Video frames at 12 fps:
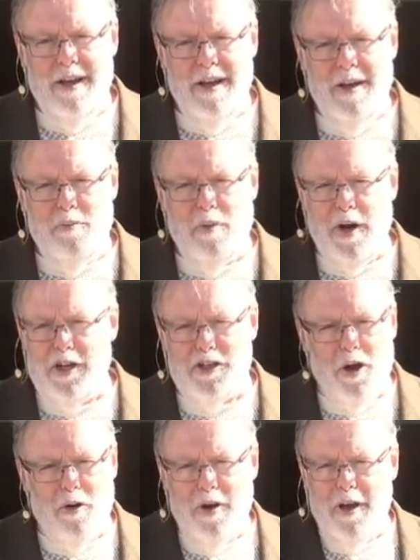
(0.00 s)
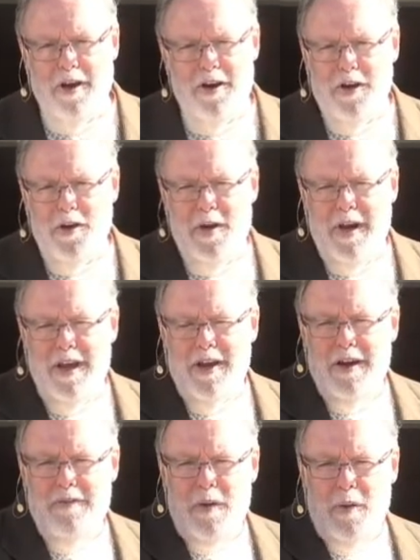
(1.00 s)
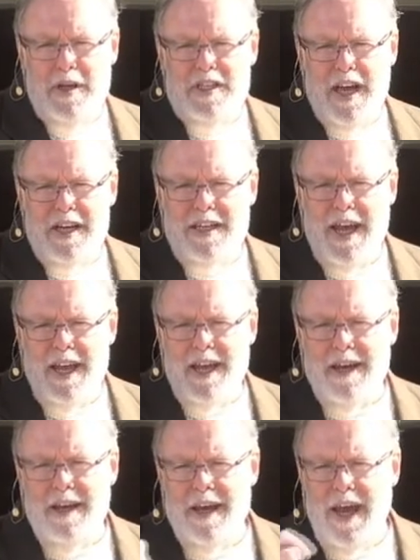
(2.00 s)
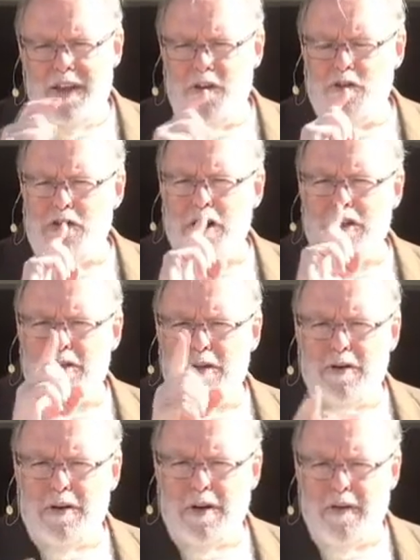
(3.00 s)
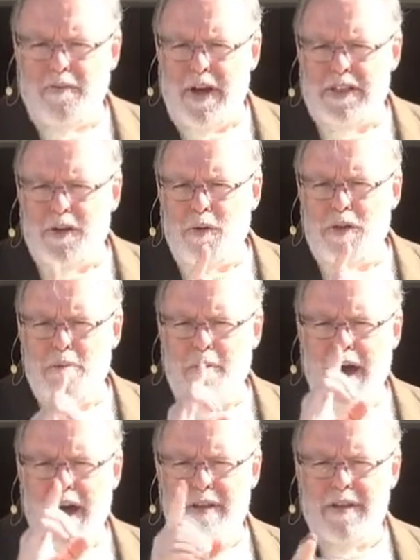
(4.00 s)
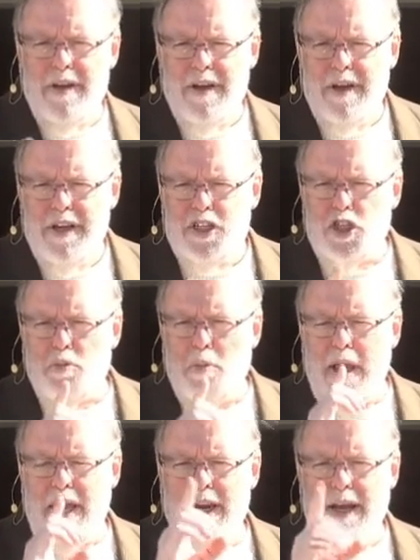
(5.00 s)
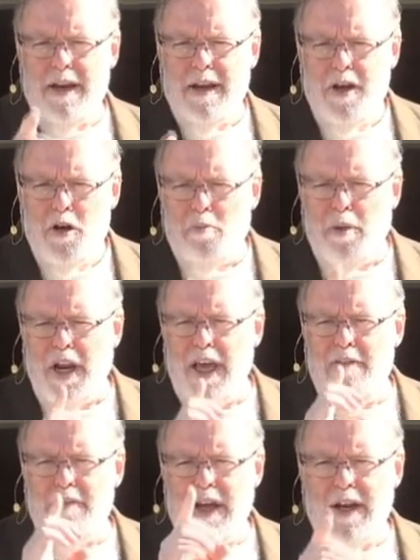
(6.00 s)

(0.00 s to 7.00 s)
But it's only going to do you any good if you reach out and take it and you start confessing with your mouth, speaking it, believing it,